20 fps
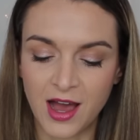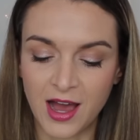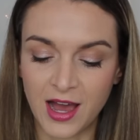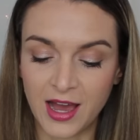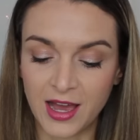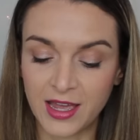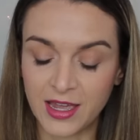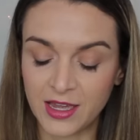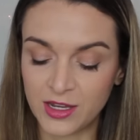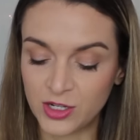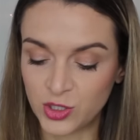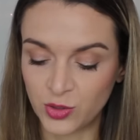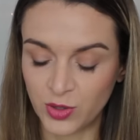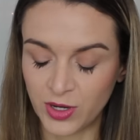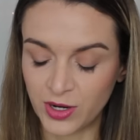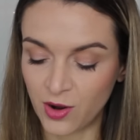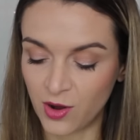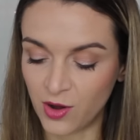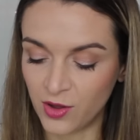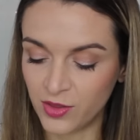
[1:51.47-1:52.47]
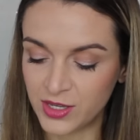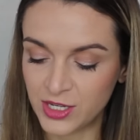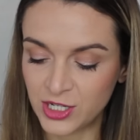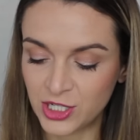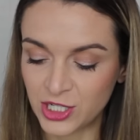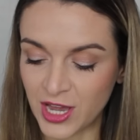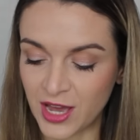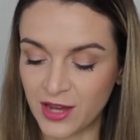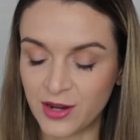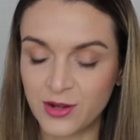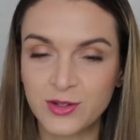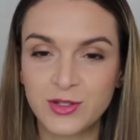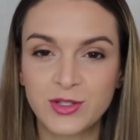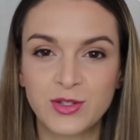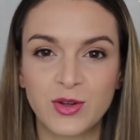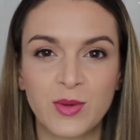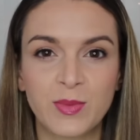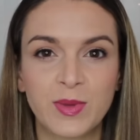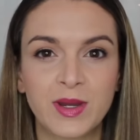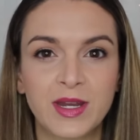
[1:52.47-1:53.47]
I enjoyed all these shadows,
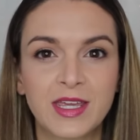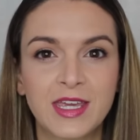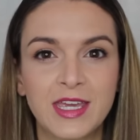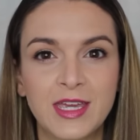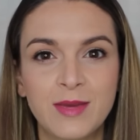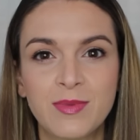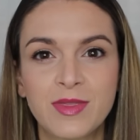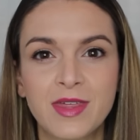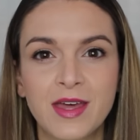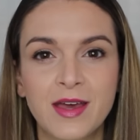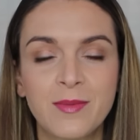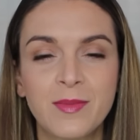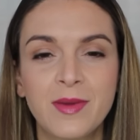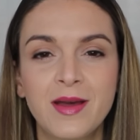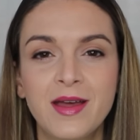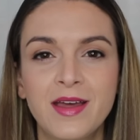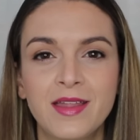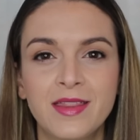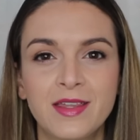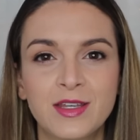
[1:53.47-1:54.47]
so I'm going to keep them.